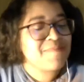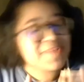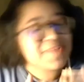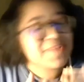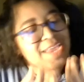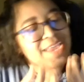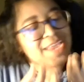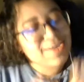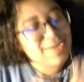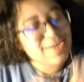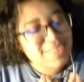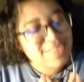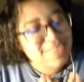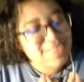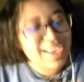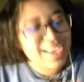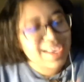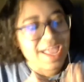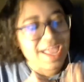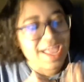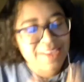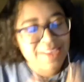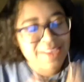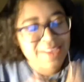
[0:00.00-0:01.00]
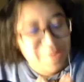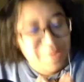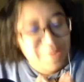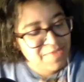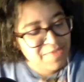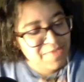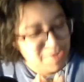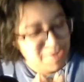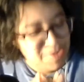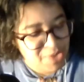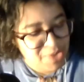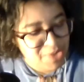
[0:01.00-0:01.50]
Here's the thing. I love me
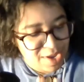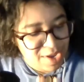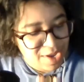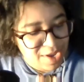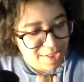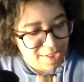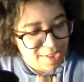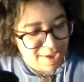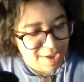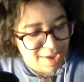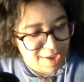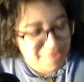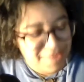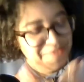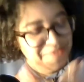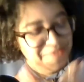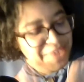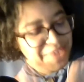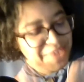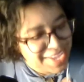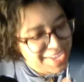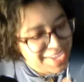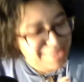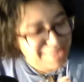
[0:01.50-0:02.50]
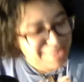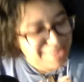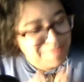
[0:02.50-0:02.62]
some Jean-Claude, but